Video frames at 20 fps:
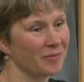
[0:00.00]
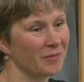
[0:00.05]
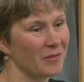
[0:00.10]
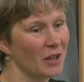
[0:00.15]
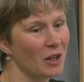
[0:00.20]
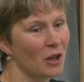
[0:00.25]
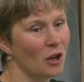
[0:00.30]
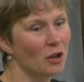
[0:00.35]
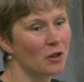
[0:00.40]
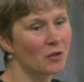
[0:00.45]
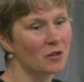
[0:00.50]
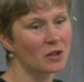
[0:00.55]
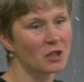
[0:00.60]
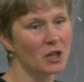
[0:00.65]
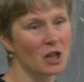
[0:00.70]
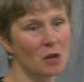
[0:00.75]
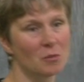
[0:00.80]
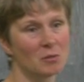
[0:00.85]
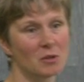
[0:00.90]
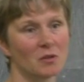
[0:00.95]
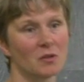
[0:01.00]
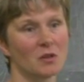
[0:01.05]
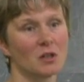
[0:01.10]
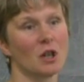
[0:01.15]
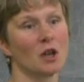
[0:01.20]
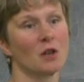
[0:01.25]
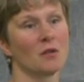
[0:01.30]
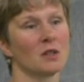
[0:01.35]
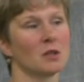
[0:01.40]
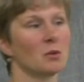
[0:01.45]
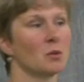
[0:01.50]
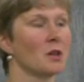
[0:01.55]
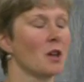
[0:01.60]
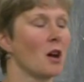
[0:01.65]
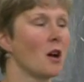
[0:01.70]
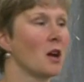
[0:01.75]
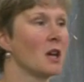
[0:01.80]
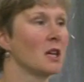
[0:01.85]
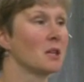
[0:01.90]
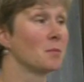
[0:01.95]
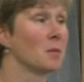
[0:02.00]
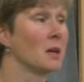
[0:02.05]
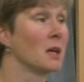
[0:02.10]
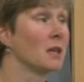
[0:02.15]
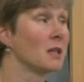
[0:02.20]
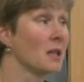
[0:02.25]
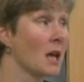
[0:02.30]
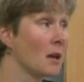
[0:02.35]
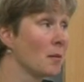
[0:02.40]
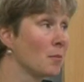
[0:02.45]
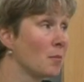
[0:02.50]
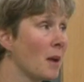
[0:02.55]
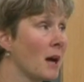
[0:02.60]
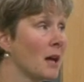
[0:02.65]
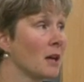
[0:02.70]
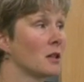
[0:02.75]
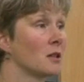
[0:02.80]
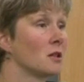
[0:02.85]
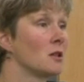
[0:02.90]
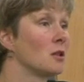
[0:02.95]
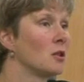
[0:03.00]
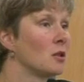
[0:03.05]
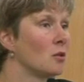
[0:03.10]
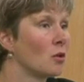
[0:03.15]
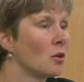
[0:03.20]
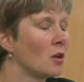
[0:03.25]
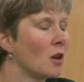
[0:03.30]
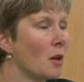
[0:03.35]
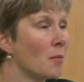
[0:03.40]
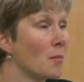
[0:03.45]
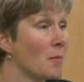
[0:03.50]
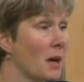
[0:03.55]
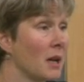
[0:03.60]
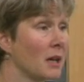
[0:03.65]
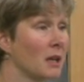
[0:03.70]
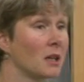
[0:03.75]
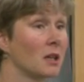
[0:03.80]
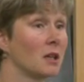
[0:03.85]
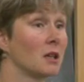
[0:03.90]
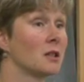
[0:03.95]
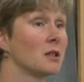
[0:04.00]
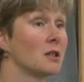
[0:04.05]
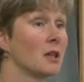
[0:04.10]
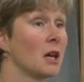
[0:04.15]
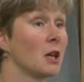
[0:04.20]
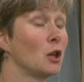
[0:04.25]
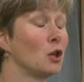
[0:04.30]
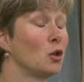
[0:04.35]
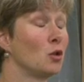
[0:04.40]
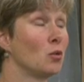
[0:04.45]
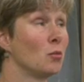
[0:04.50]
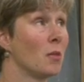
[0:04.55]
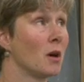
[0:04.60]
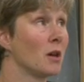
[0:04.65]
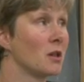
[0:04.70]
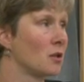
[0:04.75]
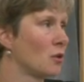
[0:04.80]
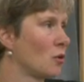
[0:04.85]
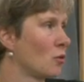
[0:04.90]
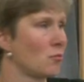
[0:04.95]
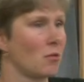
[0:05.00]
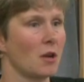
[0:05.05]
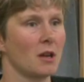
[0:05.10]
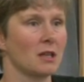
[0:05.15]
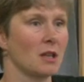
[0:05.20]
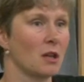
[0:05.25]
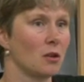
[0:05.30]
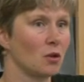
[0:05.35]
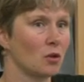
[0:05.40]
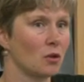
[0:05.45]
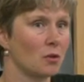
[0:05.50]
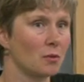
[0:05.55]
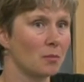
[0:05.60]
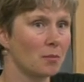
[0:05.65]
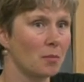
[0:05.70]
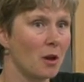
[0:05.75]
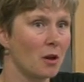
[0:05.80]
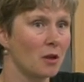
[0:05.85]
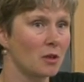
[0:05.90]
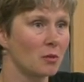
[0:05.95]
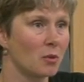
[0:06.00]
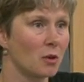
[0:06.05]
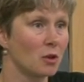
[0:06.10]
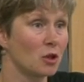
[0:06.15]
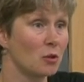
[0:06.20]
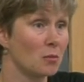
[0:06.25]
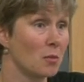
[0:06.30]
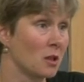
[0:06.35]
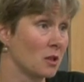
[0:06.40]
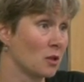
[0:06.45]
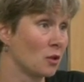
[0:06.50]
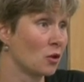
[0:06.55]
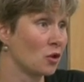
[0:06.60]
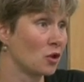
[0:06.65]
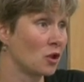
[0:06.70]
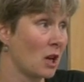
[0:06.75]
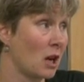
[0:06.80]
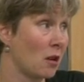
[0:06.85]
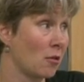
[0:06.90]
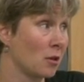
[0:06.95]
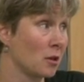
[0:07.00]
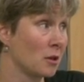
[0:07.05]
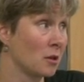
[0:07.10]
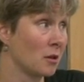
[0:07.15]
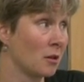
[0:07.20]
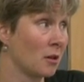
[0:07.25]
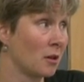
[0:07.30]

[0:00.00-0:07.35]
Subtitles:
A lot of the terms of service with ISPs and banks that do online banking say you must not write down your password, you must not share it.